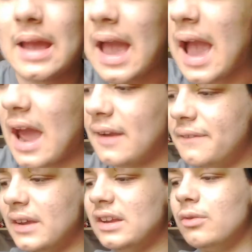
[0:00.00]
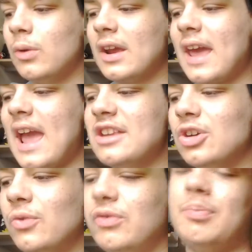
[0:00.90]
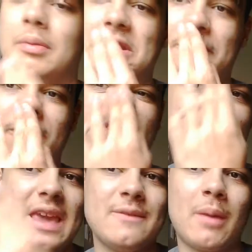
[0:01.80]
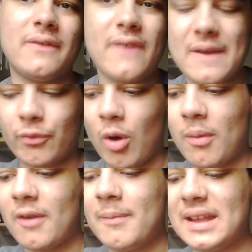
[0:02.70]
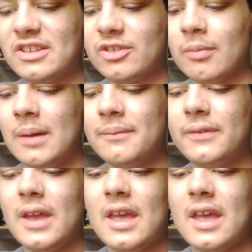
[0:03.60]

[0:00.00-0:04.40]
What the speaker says: And I think we're going to end it off with probably my favourite robot I've made this month.